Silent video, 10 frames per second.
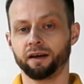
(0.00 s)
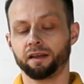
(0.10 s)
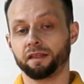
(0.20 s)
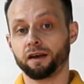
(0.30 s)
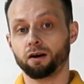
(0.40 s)

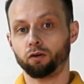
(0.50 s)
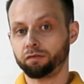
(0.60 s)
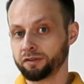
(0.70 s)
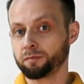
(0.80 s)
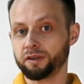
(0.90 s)
They
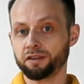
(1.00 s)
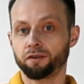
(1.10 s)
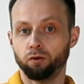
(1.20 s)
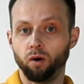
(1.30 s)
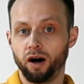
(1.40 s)
often meet
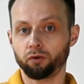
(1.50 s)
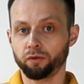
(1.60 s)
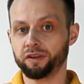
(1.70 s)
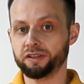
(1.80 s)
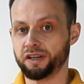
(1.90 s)

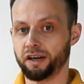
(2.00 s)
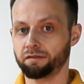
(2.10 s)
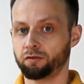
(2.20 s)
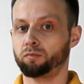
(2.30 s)
throughout the day for